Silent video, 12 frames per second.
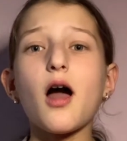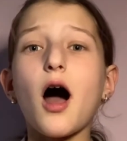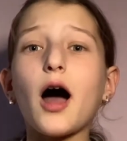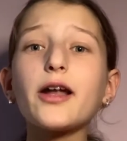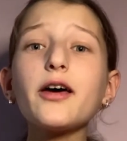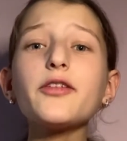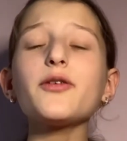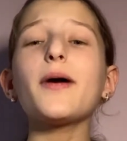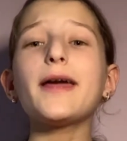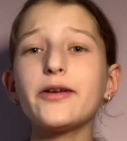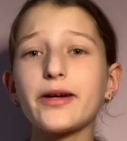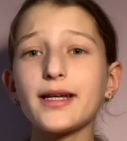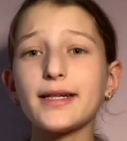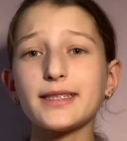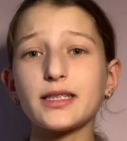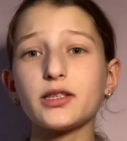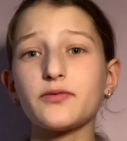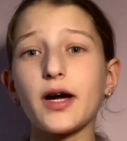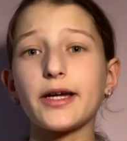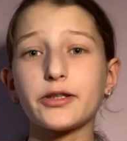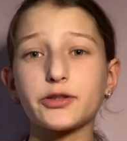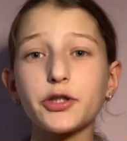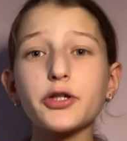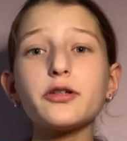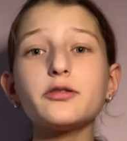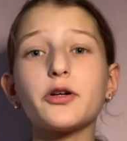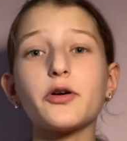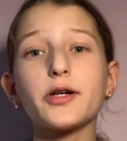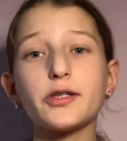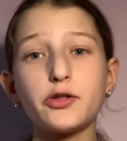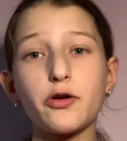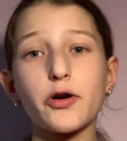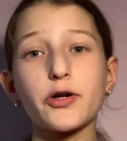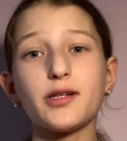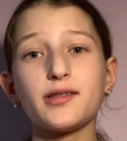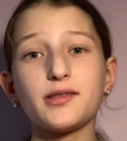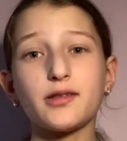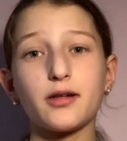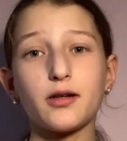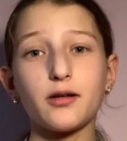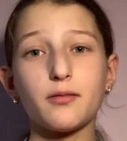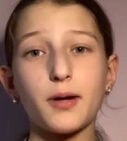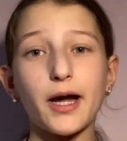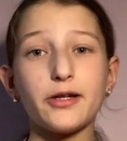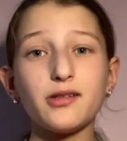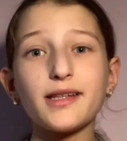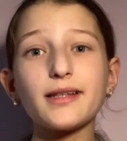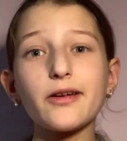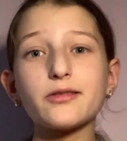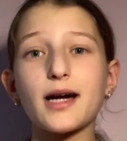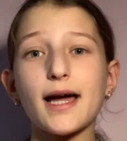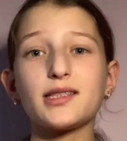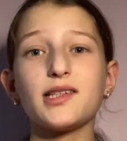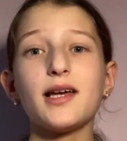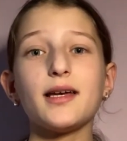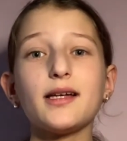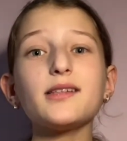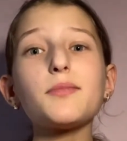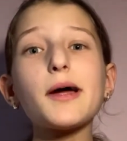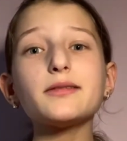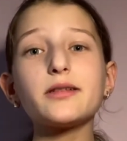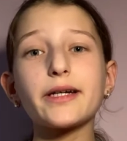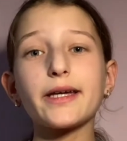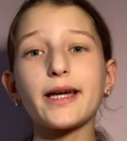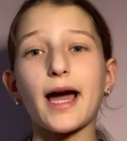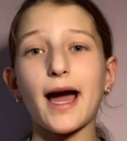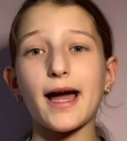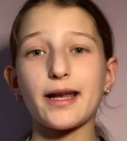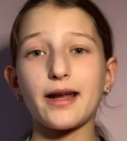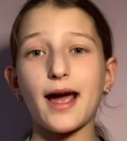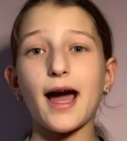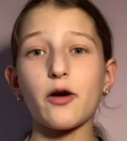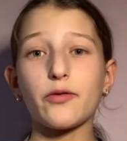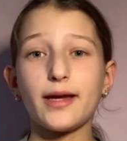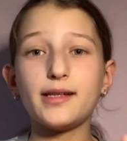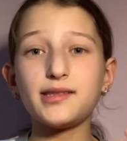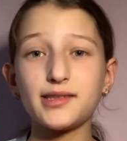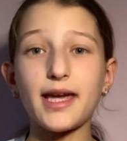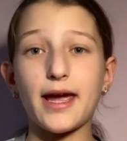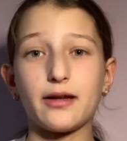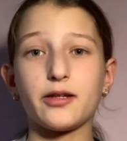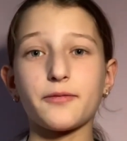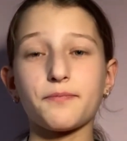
Another way you can identify a turtle or a tortoise by using their legs is by looking at how they stand.